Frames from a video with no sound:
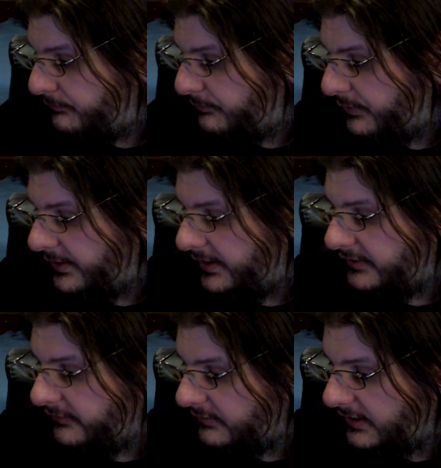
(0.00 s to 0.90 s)
But I
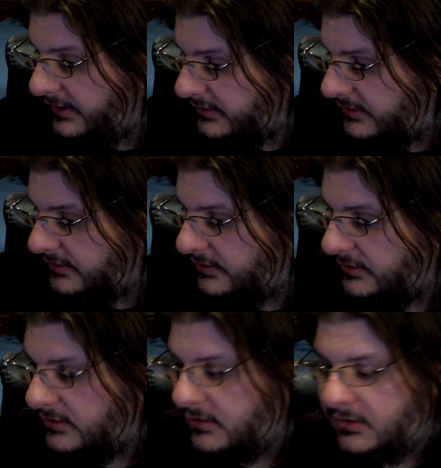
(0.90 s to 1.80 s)
do like
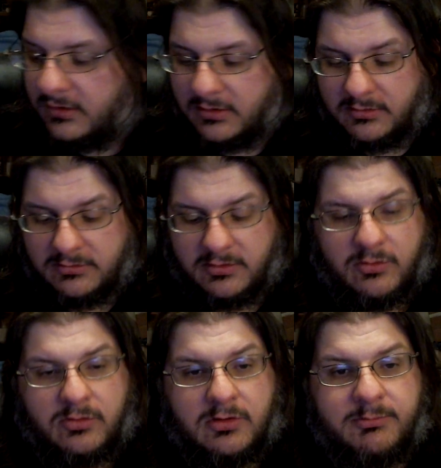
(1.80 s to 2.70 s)
the
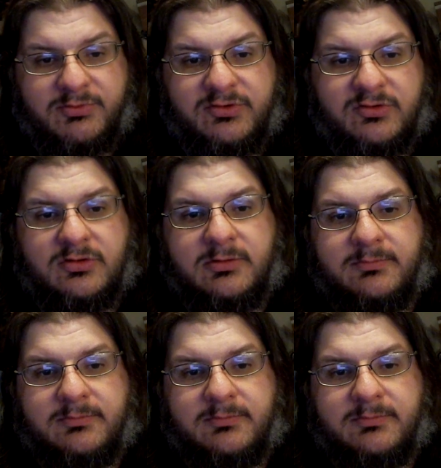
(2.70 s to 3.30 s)
Dorbs.